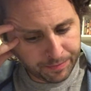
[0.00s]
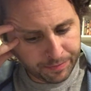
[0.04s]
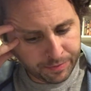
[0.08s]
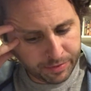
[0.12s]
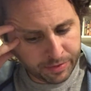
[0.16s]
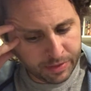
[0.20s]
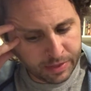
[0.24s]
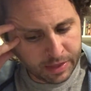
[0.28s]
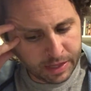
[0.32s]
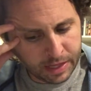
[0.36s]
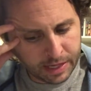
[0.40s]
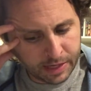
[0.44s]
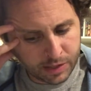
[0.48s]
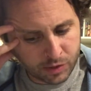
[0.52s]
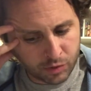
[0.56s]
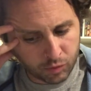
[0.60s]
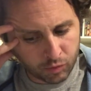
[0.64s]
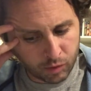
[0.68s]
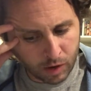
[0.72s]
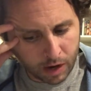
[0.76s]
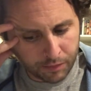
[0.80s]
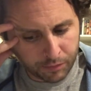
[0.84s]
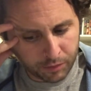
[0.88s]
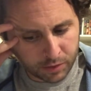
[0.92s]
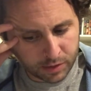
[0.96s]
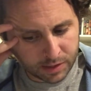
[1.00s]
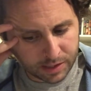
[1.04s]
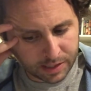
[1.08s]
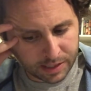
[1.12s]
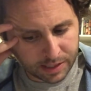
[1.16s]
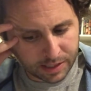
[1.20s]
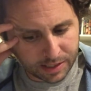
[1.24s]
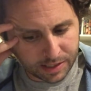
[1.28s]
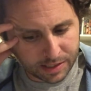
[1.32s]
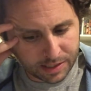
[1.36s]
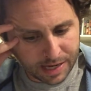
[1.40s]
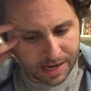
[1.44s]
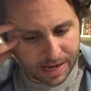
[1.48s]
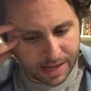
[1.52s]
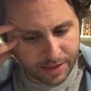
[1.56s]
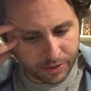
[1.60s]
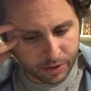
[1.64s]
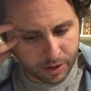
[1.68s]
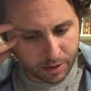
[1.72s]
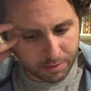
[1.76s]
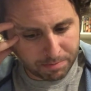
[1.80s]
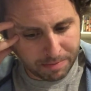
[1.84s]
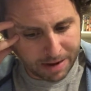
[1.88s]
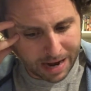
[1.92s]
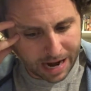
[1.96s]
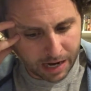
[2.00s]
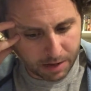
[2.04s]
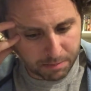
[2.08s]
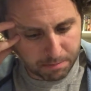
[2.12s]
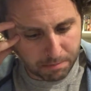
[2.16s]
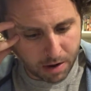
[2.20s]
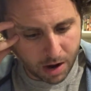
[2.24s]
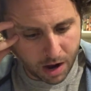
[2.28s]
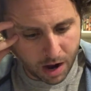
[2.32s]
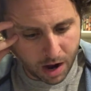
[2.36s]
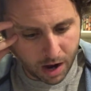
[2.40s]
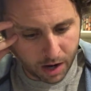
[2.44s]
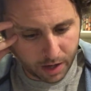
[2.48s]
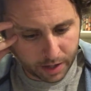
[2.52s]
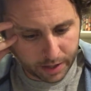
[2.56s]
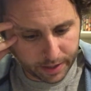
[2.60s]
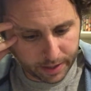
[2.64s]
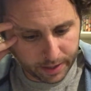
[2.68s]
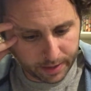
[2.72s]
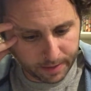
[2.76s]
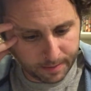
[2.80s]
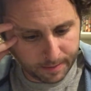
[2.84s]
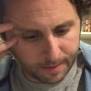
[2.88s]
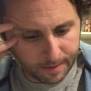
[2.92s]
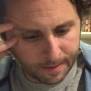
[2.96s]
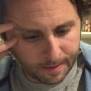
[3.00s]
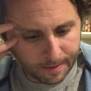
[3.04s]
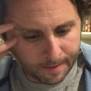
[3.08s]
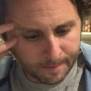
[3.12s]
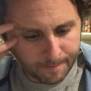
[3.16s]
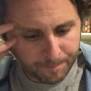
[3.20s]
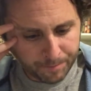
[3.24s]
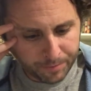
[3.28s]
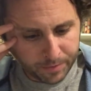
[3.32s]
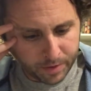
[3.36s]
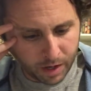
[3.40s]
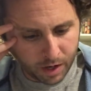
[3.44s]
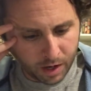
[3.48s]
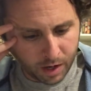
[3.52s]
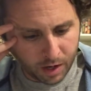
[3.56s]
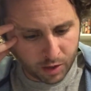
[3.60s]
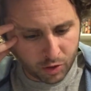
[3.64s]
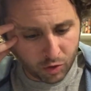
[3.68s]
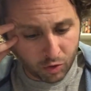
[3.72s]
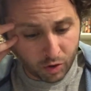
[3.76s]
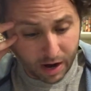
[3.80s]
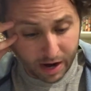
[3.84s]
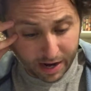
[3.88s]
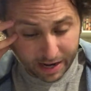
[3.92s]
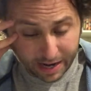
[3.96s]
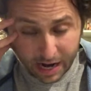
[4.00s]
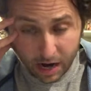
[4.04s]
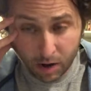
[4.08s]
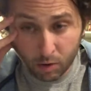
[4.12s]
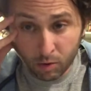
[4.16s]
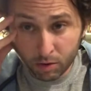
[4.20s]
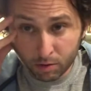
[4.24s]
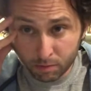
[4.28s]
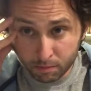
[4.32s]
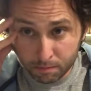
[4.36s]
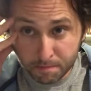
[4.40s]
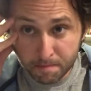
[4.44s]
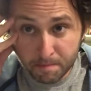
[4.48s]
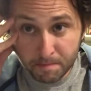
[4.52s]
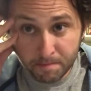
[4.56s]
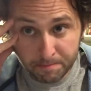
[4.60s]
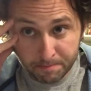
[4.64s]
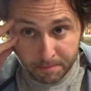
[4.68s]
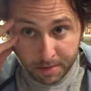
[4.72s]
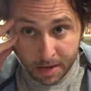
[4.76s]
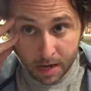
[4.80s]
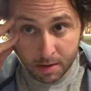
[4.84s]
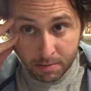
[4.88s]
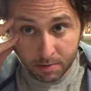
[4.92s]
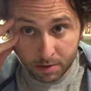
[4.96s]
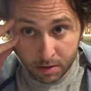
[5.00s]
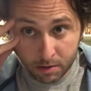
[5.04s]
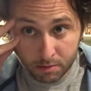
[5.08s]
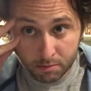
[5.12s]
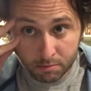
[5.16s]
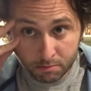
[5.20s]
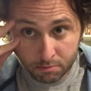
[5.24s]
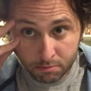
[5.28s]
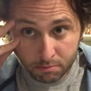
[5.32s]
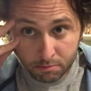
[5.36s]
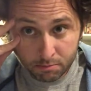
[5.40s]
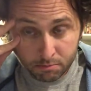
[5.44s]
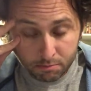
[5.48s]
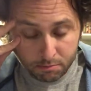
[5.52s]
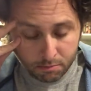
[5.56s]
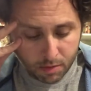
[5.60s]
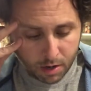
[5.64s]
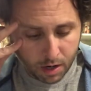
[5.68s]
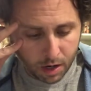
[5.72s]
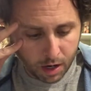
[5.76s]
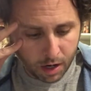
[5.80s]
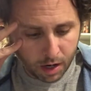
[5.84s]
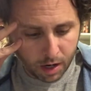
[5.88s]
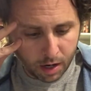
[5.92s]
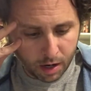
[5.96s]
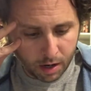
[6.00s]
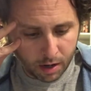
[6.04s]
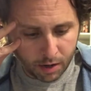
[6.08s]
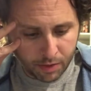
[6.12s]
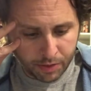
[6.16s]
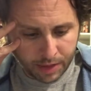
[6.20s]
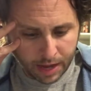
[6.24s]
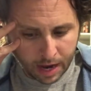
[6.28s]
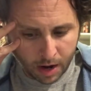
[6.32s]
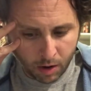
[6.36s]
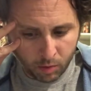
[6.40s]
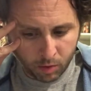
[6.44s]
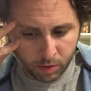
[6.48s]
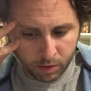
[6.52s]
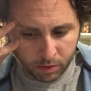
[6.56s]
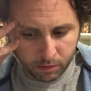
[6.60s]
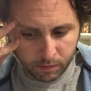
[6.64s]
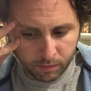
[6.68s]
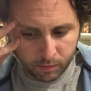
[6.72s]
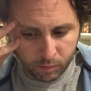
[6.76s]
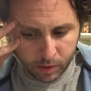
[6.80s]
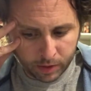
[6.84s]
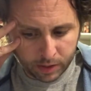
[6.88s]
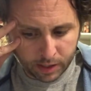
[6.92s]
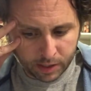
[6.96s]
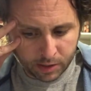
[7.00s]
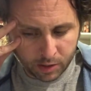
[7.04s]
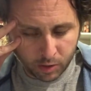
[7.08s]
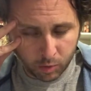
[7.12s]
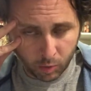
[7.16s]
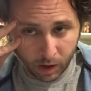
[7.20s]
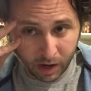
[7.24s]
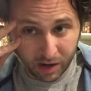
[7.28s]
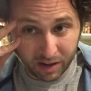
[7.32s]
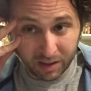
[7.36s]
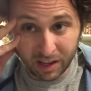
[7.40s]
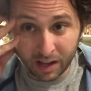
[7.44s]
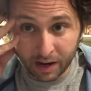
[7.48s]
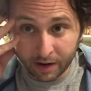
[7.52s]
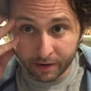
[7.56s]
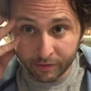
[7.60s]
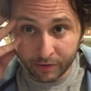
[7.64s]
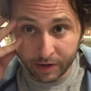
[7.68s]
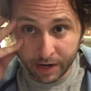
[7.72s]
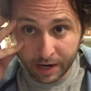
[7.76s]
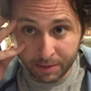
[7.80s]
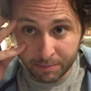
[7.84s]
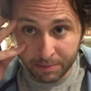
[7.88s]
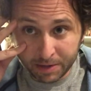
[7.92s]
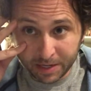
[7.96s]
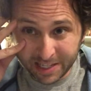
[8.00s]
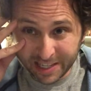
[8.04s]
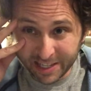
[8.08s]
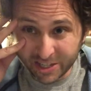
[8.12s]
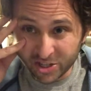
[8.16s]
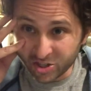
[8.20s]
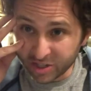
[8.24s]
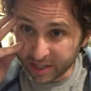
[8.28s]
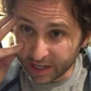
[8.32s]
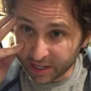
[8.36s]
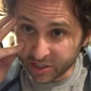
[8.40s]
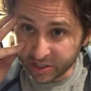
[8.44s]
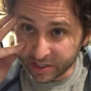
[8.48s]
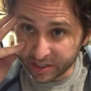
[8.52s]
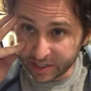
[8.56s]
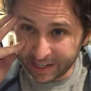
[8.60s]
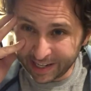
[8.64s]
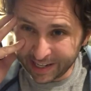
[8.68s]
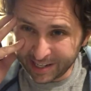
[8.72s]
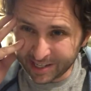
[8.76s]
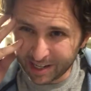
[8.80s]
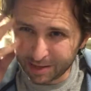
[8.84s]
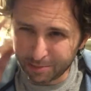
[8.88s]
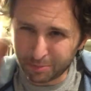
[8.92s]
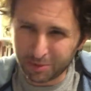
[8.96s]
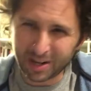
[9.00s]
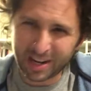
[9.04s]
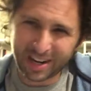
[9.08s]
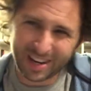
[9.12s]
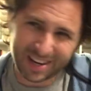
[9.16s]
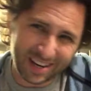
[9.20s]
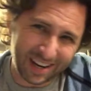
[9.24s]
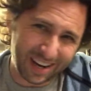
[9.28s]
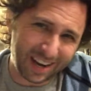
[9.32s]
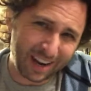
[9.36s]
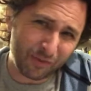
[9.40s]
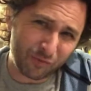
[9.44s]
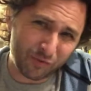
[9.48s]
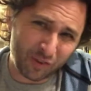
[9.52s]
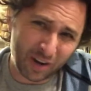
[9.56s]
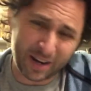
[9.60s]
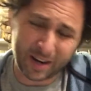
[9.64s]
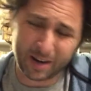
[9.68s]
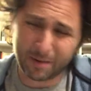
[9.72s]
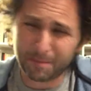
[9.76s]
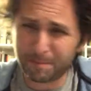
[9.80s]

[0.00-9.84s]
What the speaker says: these references in their back pocket. Krakauer, maybe. That one with Into the Wild. A lot of AP teachers actually teach that book. I find